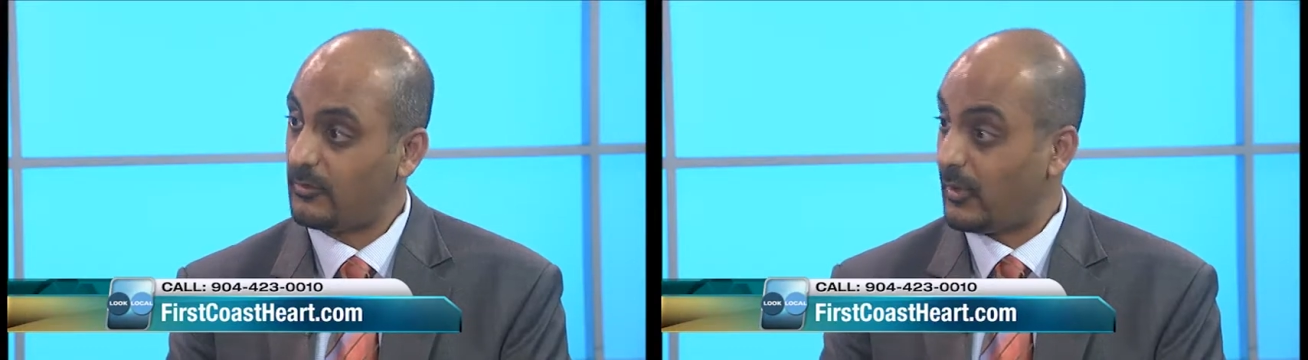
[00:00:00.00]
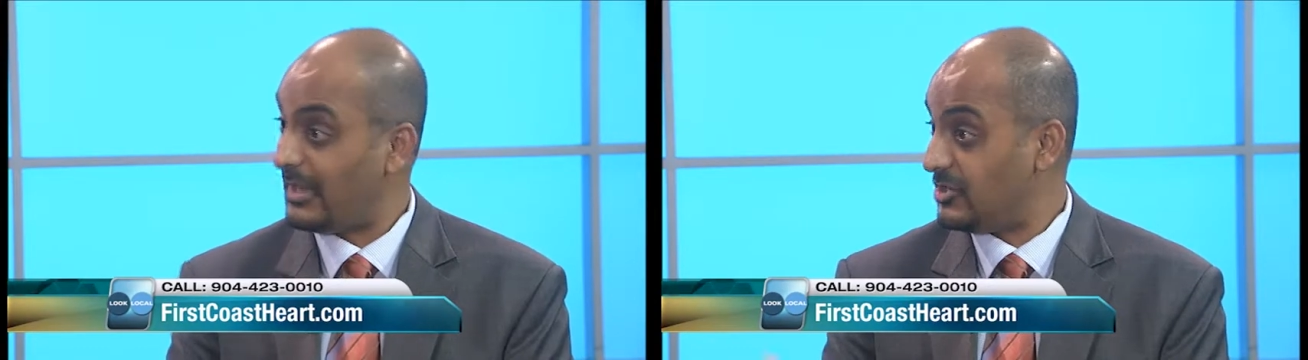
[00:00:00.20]

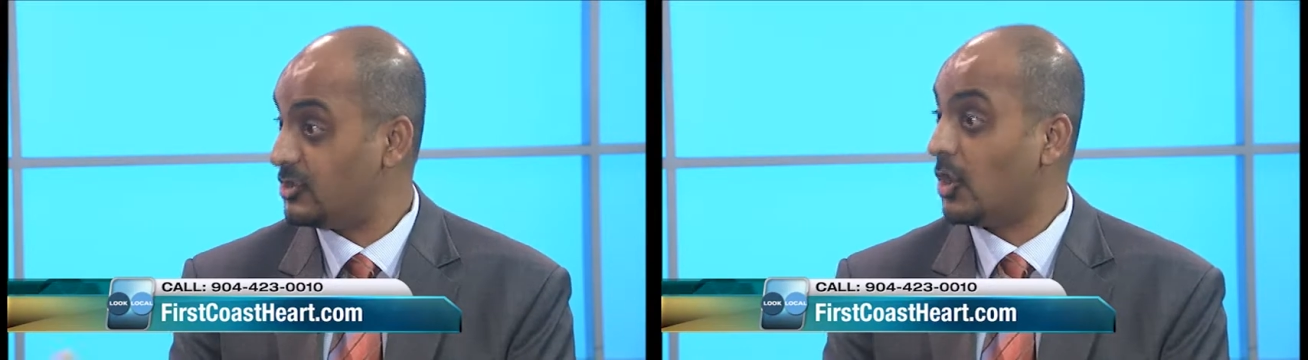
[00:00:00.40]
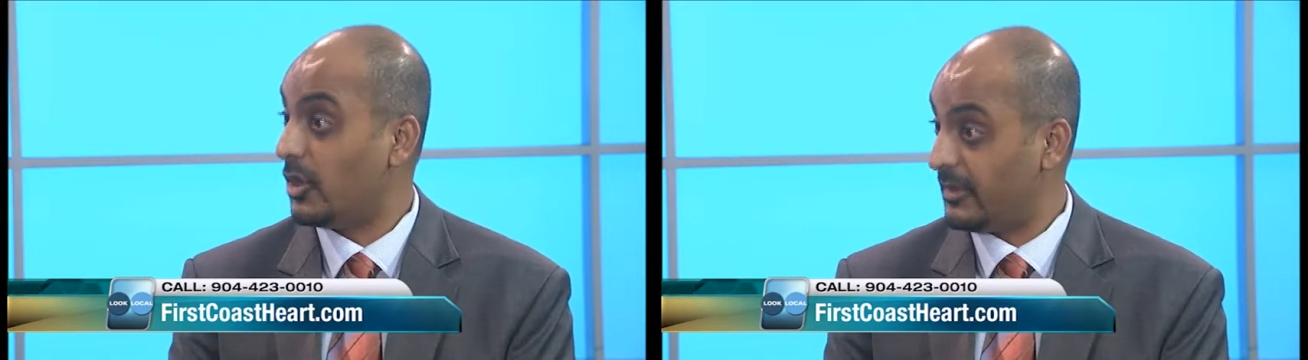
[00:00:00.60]
and went into
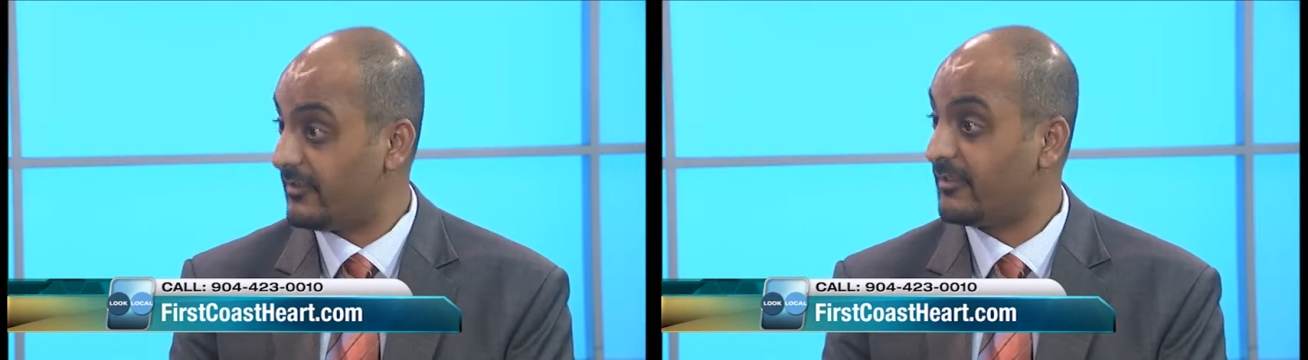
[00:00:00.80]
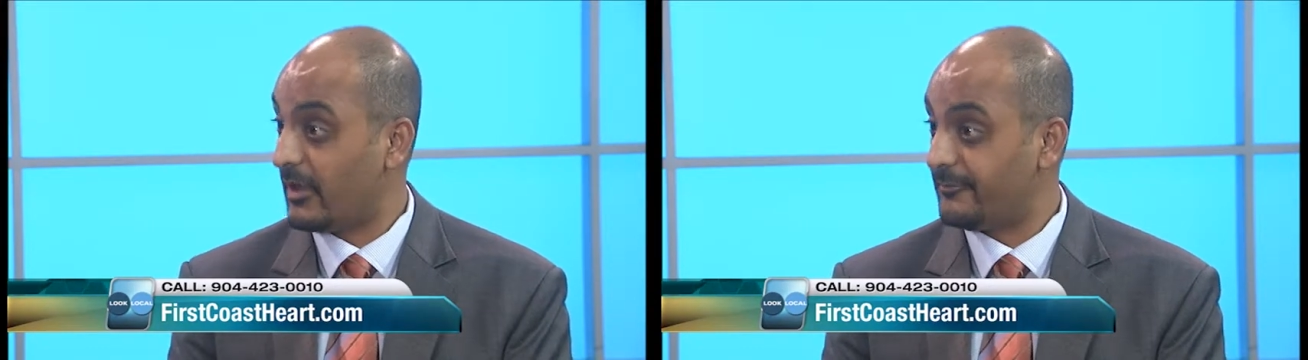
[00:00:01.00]
the heart
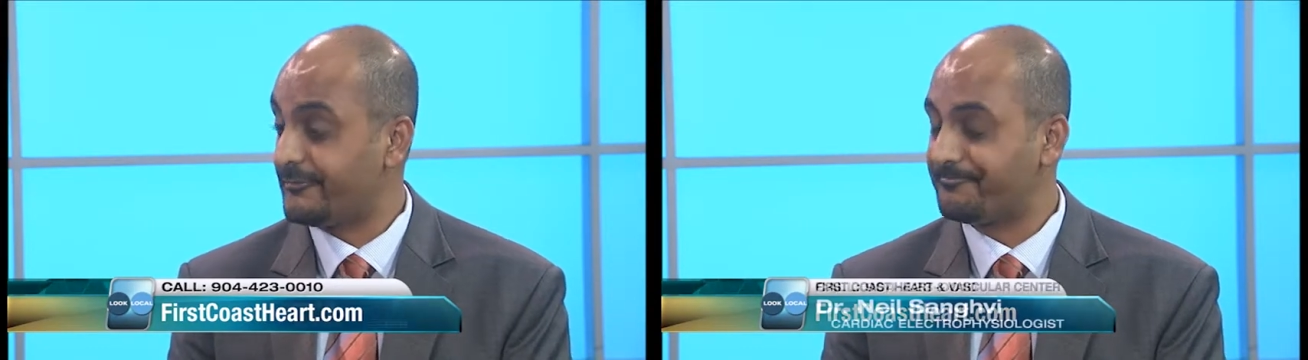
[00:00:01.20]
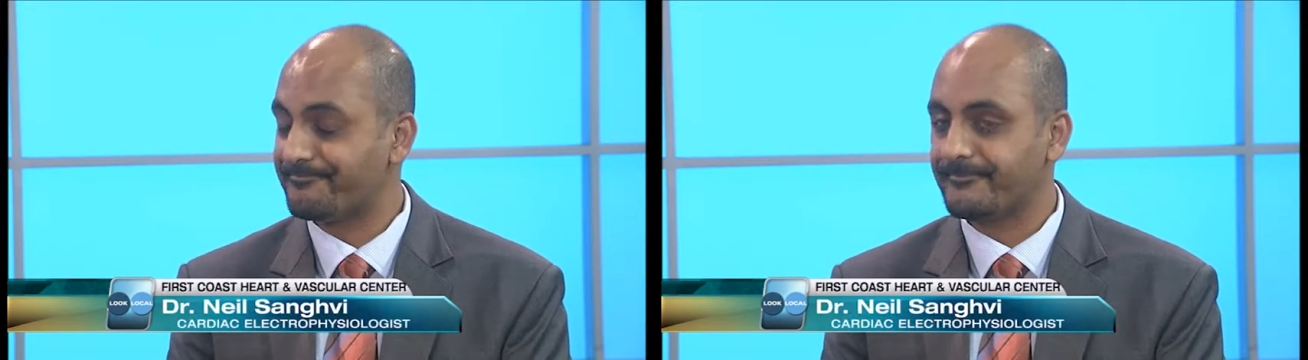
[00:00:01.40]
itself.
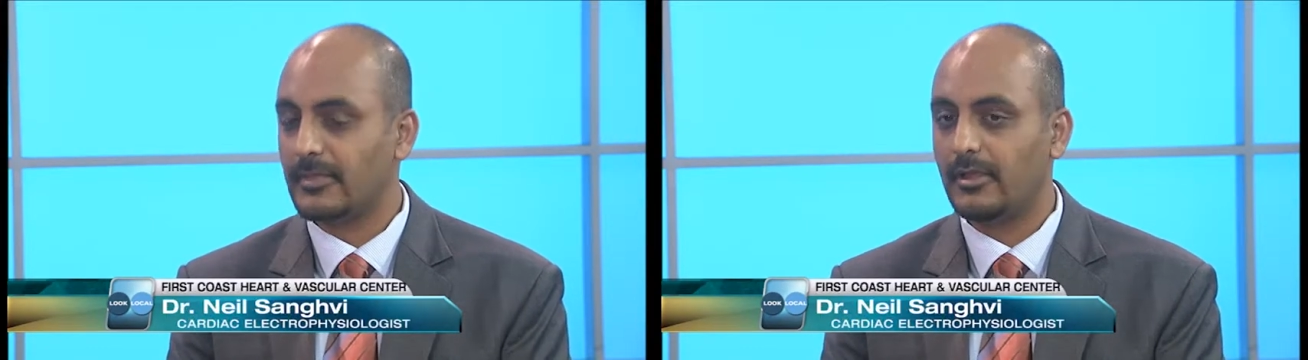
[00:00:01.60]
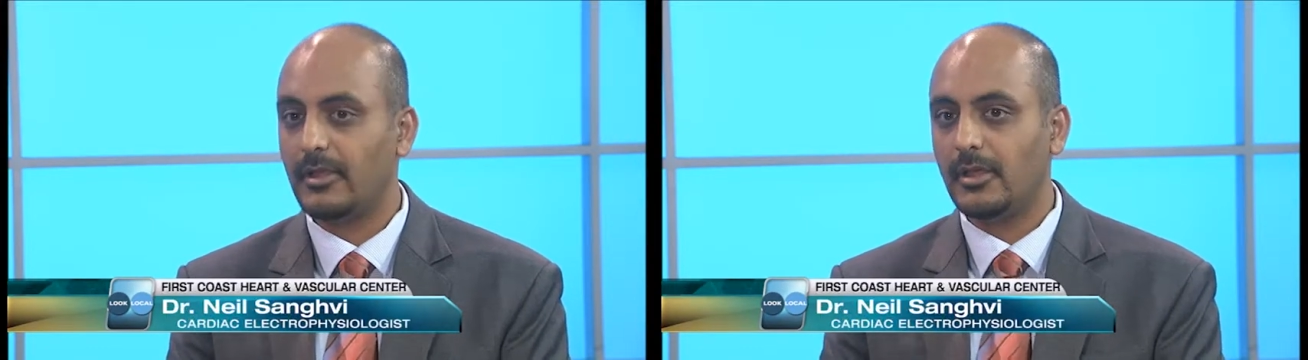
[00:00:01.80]

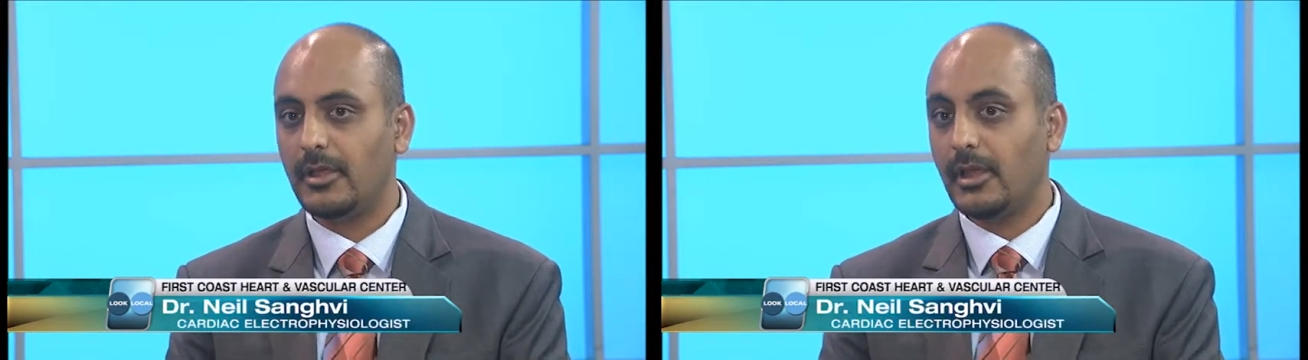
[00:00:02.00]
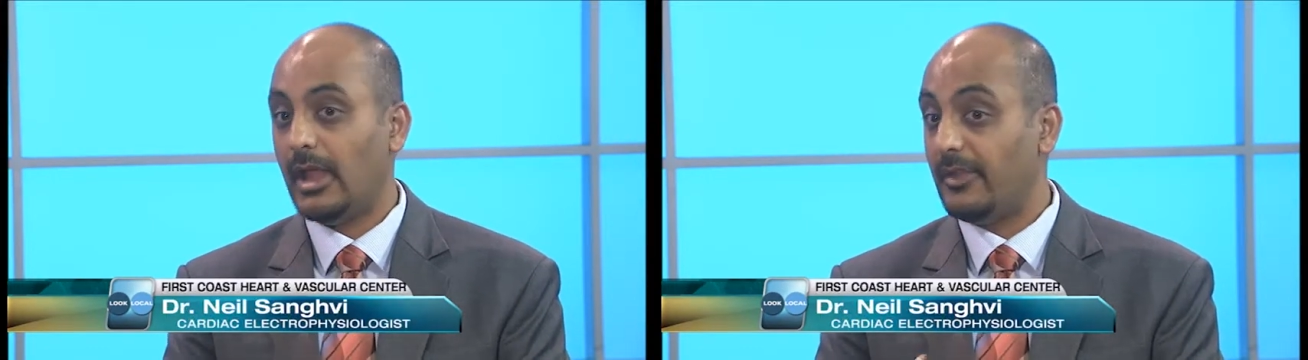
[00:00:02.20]

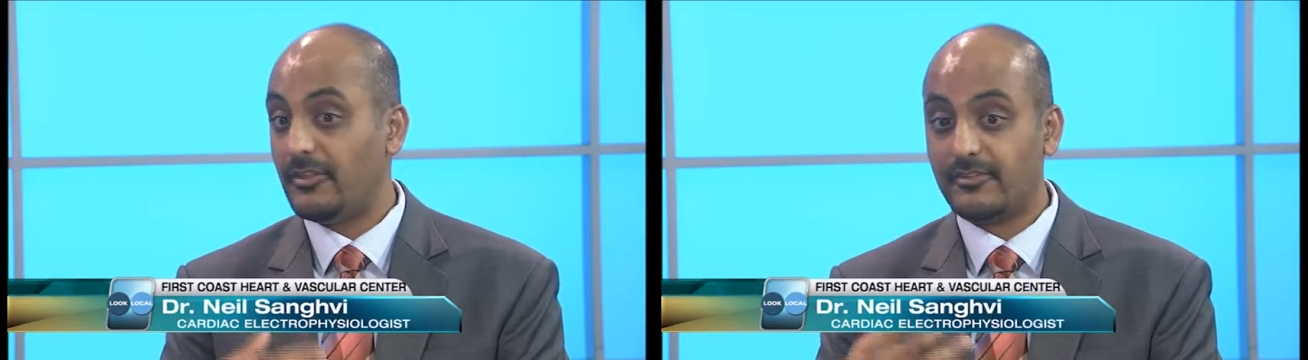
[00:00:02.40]
And